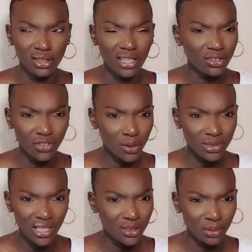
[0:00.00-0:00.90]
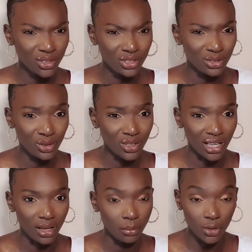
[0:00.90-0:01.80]
How the fuck was I supposed to know
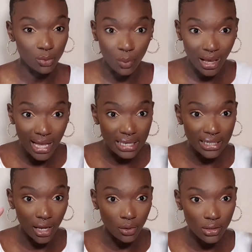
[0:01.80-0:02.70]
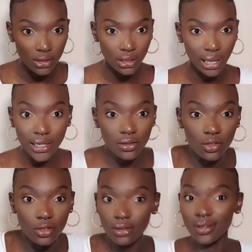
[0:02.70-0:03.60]
that? Because we were hanging out. I didn't
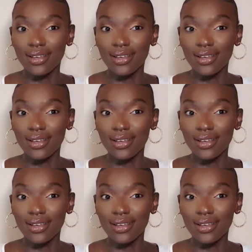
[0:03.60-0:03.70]
know.